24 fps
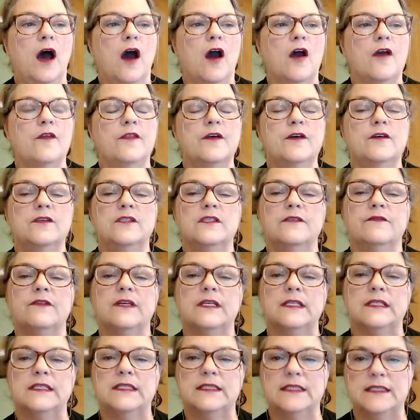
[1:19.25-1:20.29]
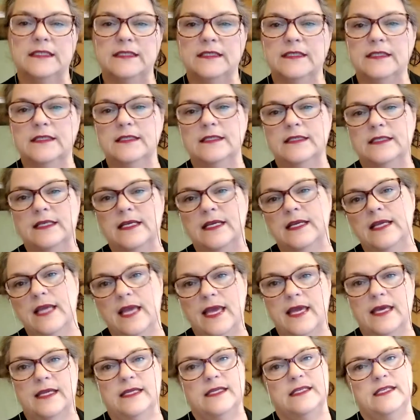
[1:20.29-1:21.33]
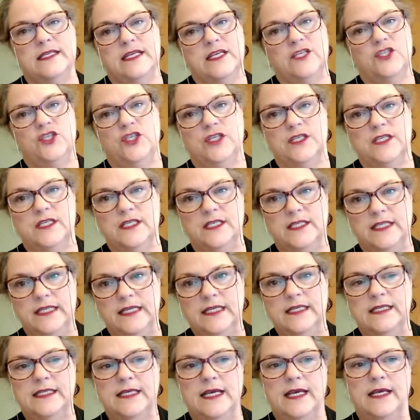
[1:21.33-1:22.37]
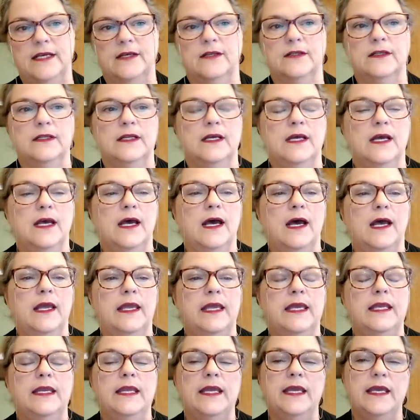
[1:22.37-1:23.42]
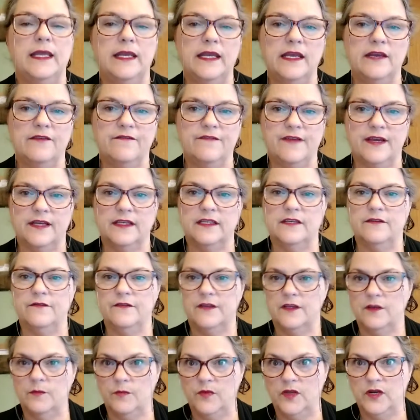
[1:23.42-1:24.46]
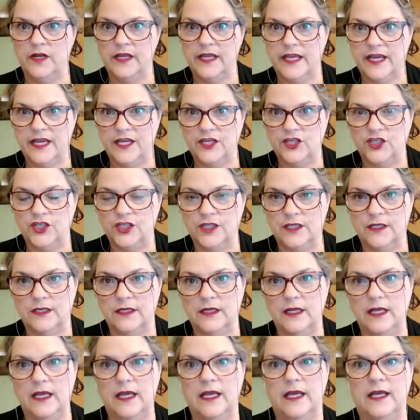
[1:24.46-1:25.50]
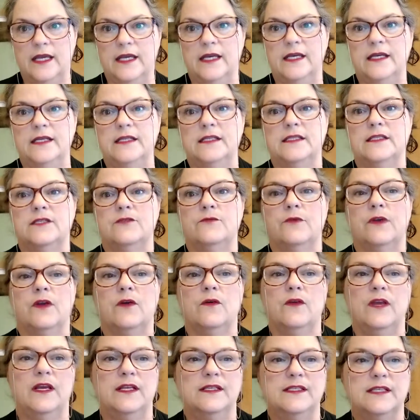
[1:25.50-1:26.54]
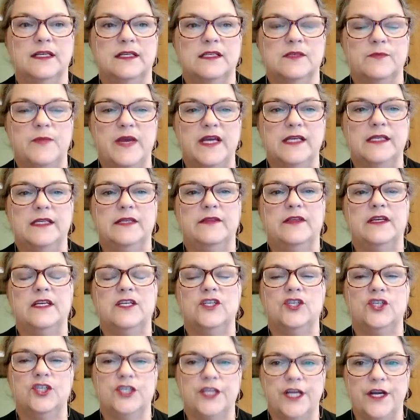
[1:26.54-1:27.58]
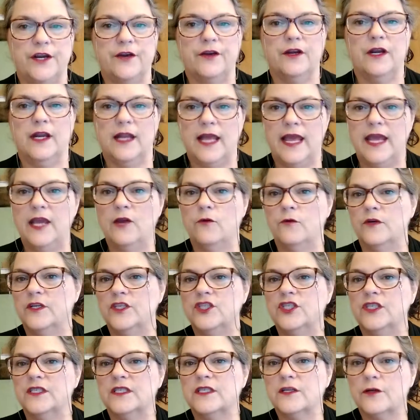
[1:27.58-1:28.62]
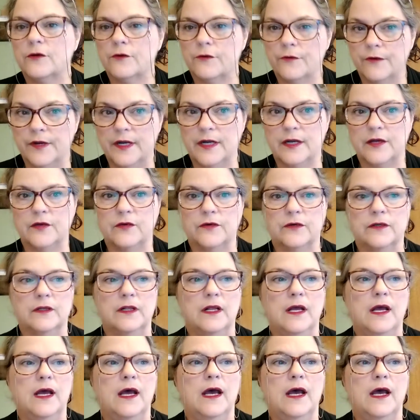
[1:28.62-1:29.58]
are those of consistency and attention to detail. In any effective communication, it's expected that a shared language is critical